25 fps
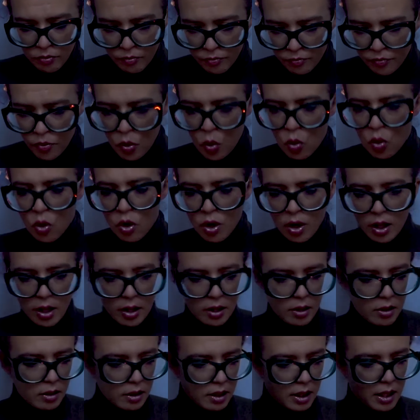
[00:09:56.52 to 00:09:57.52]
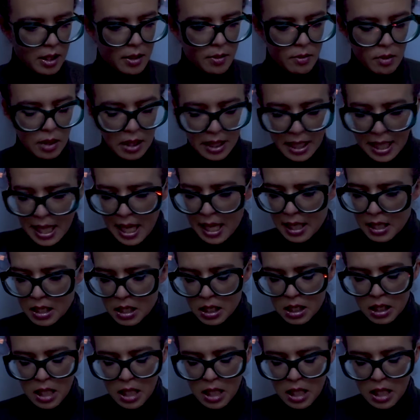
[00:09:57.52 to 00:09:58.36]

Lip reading: four legs